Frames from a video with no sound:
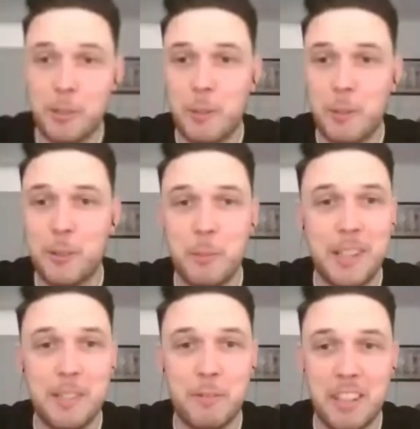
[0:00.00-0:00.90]
well to
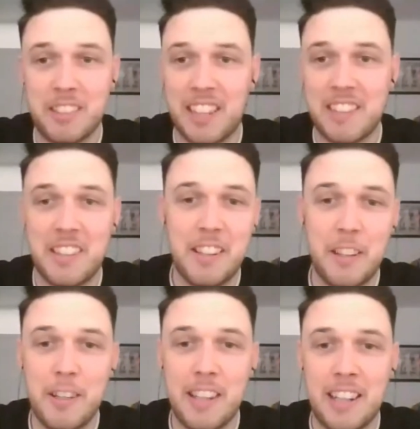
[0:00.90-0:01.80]
be the first guest.
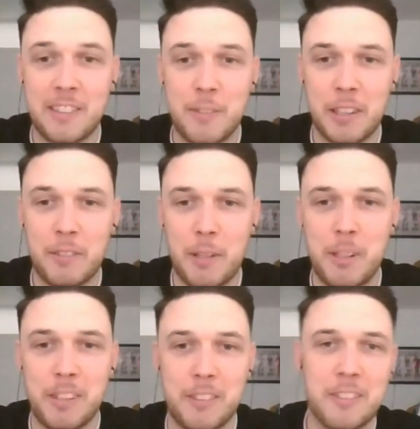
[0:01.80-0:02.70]
Didn't know that, so thank you very much.